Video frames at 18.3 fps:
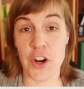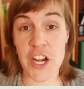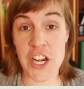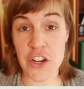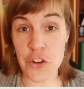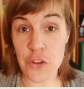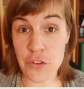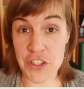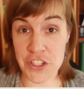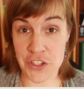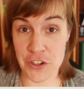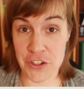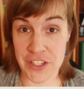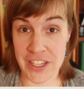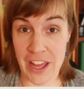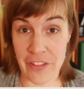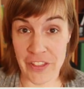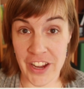For any new
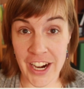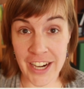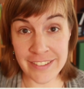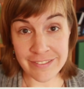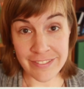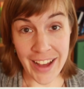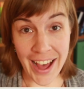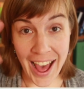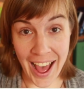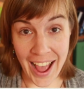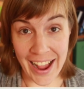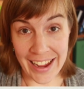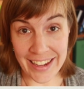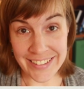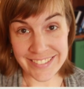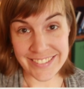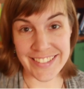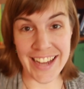visitors out there, hi!